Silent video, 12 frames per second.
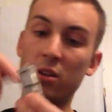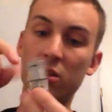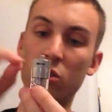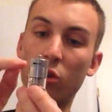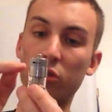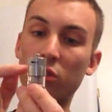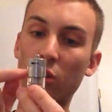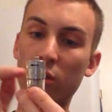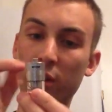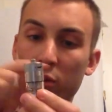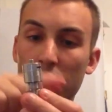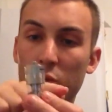You've got 2
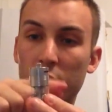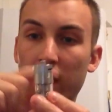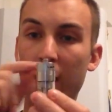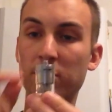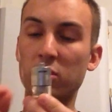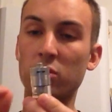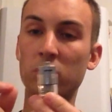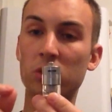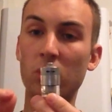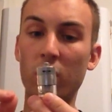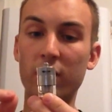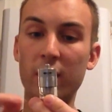little gaps on the side